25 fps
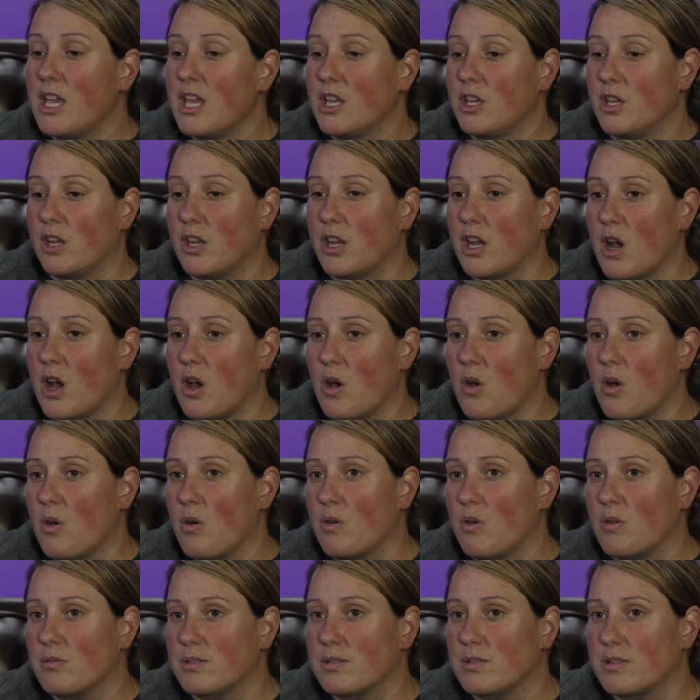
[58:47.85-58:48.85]

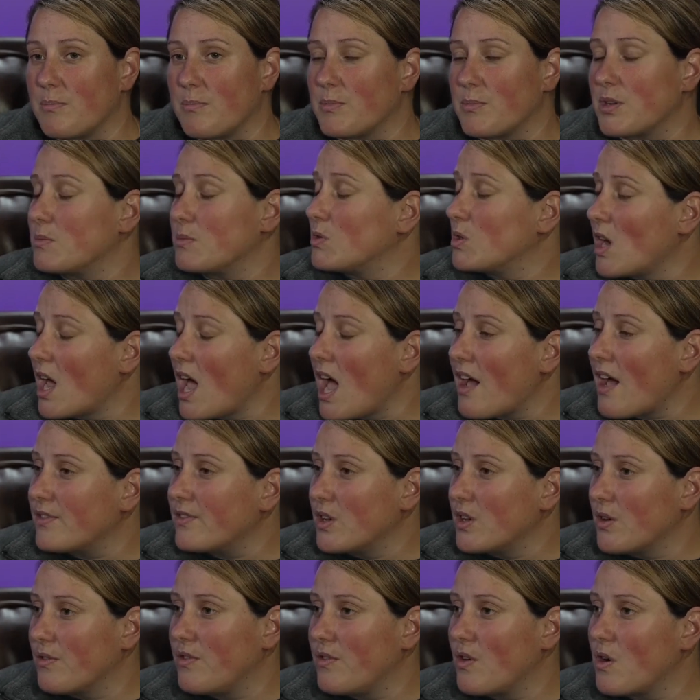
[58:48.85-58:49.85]
Sometimes you have
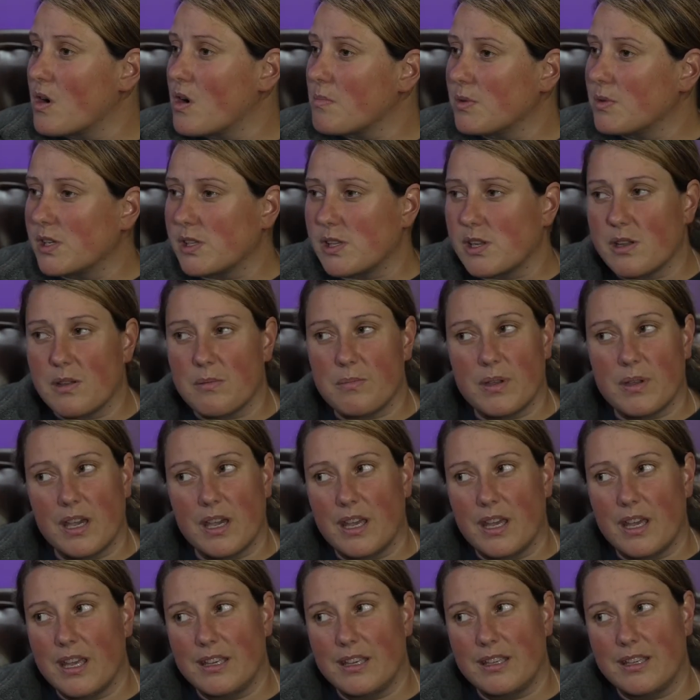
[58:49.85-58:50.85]
your formula,
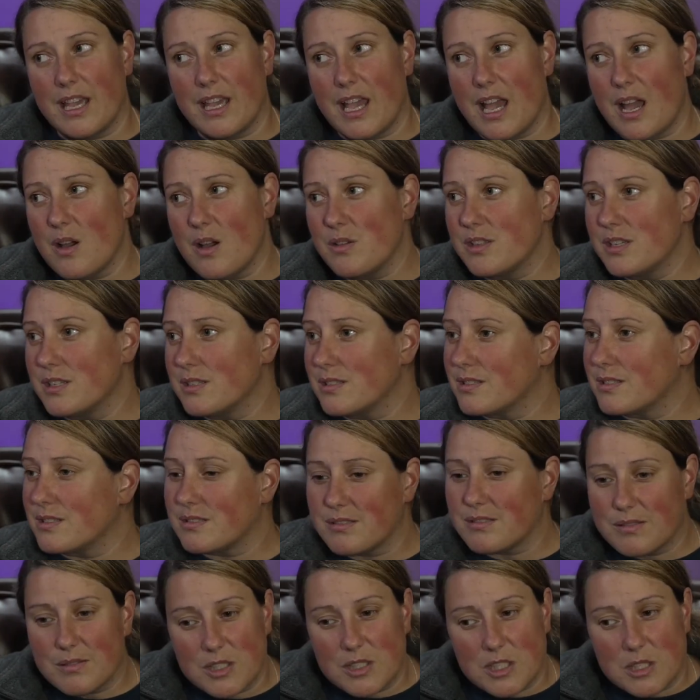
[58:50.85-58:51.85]
but now this
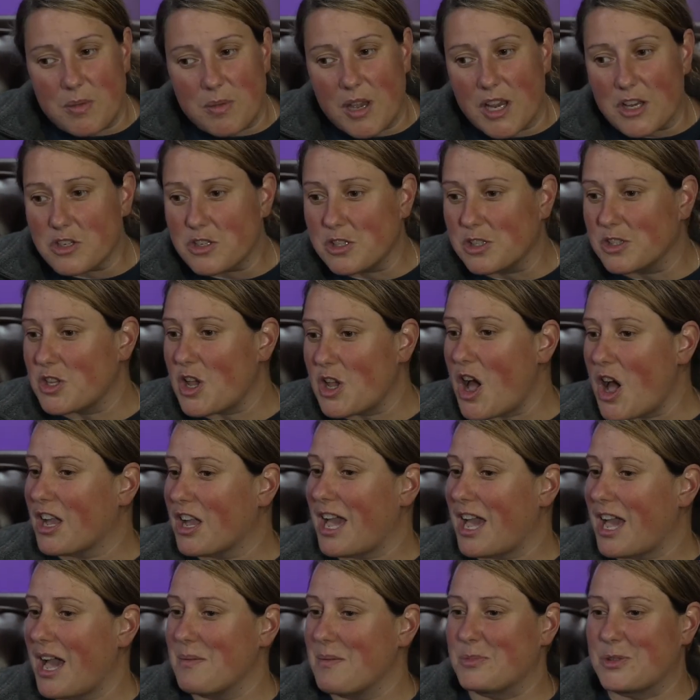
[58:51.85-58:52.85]
special dog
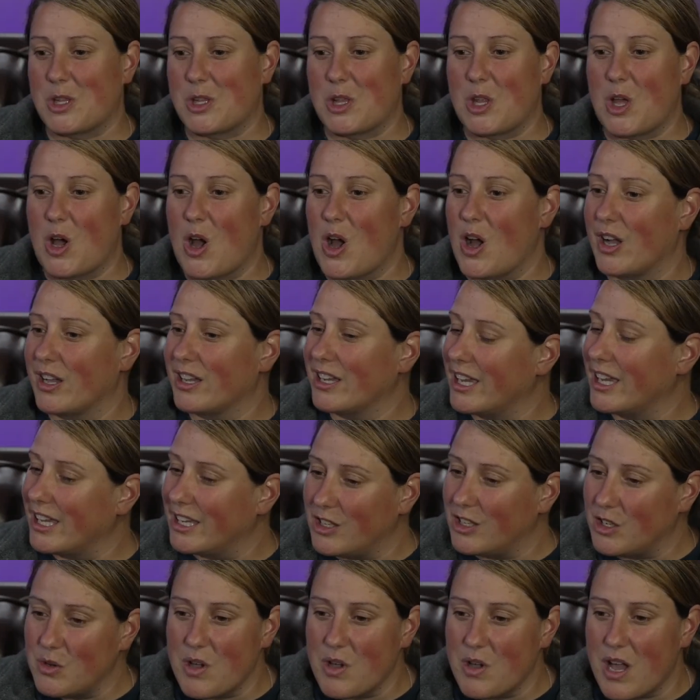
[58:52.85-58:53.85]
comes along
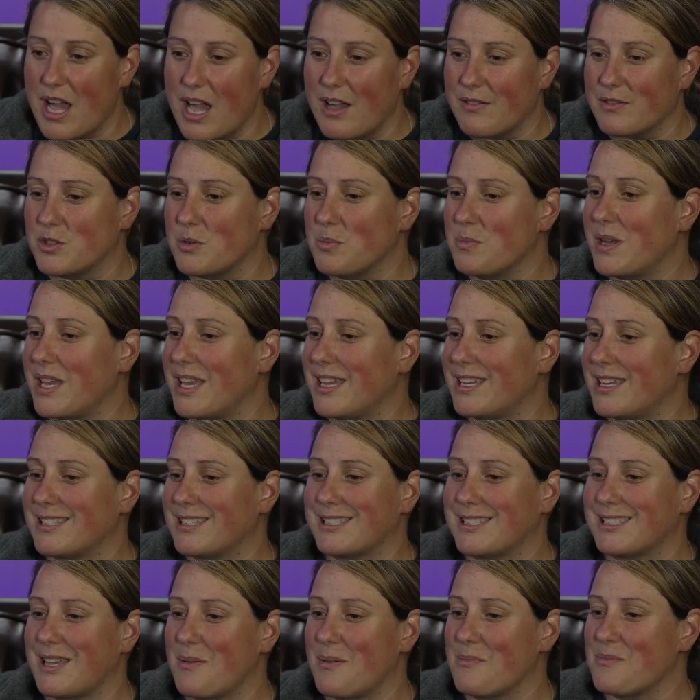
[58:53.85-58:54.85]
and you have to make it
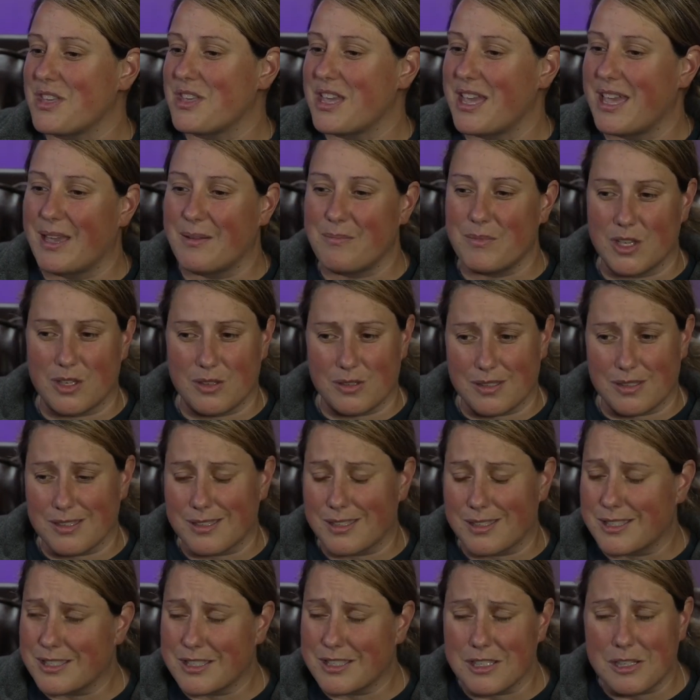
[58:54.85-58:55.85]
something because
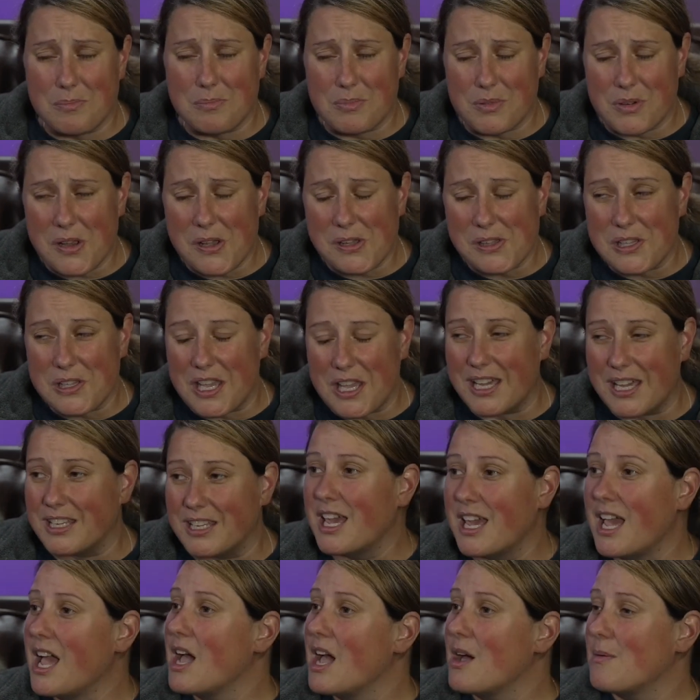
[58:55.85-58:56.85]
it's still brilliant,
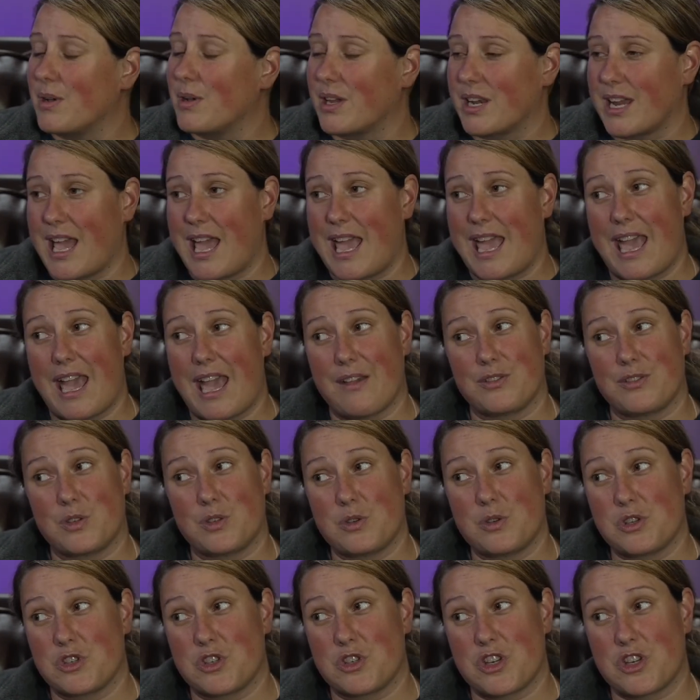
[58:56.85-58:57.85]
but I have to
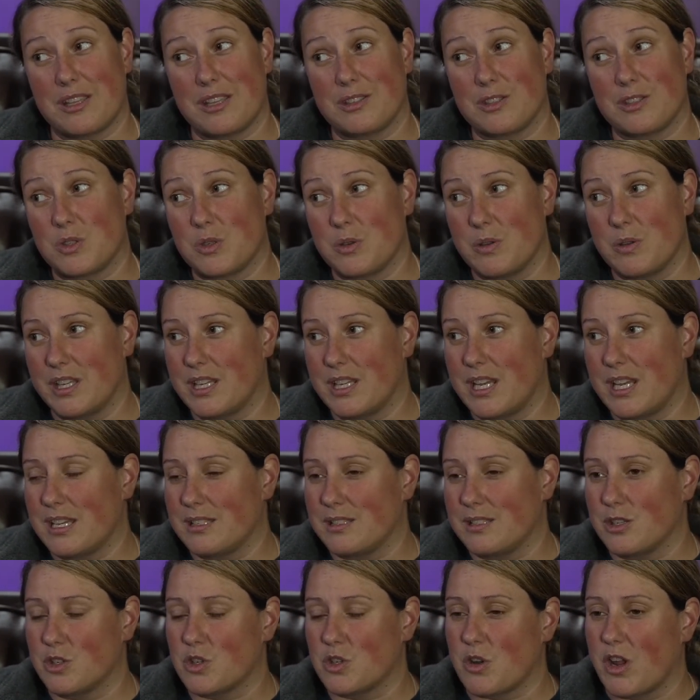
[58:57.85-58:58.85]
adjust to it as
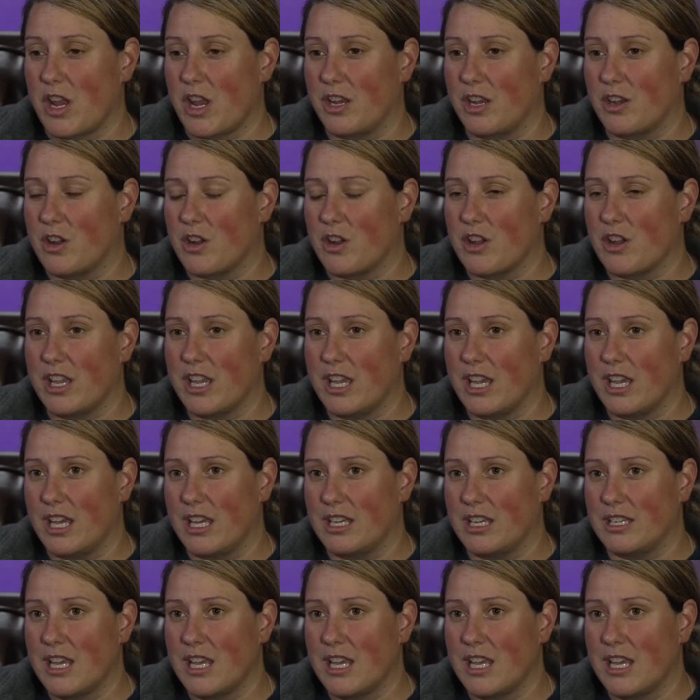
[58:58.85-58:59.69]
a trainer. And